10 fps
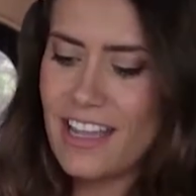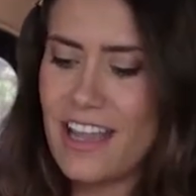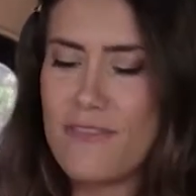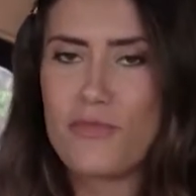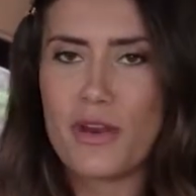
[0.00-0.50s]

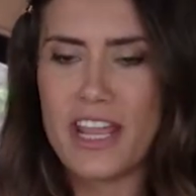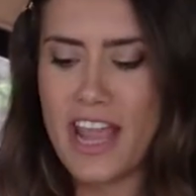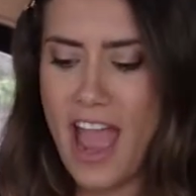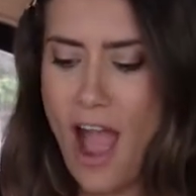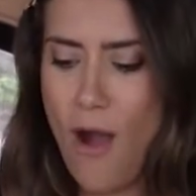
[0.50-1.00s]
and bring
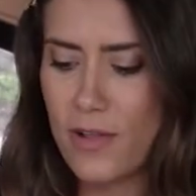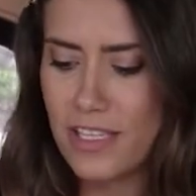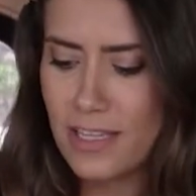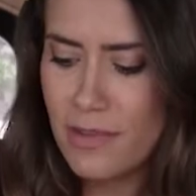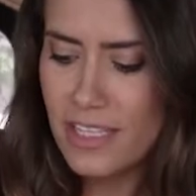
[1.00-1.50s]
it out.
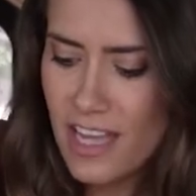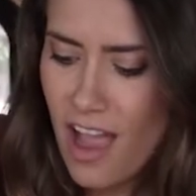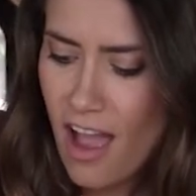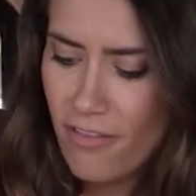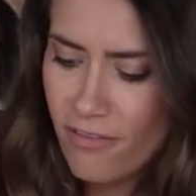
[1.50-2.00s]
It's a bit
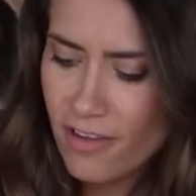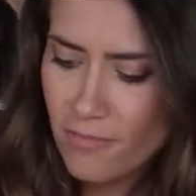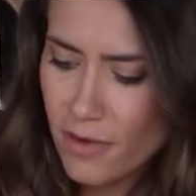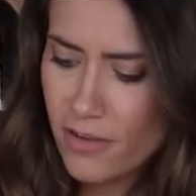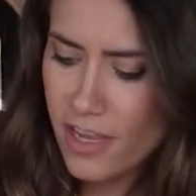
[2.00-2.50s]

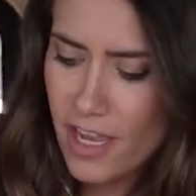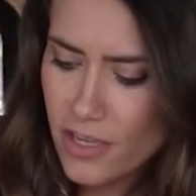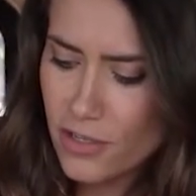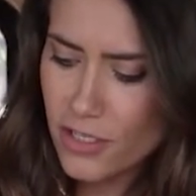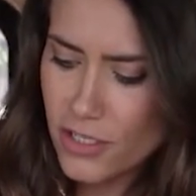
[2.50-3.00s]
tough, but you get
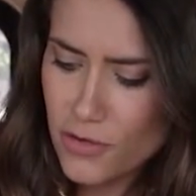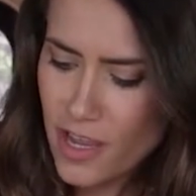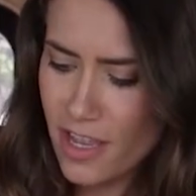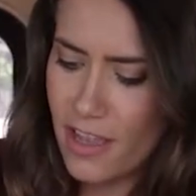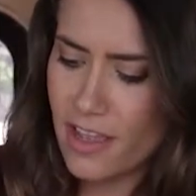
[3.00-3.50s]
used to
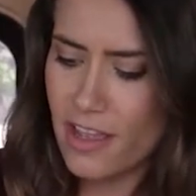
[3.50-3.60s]
it.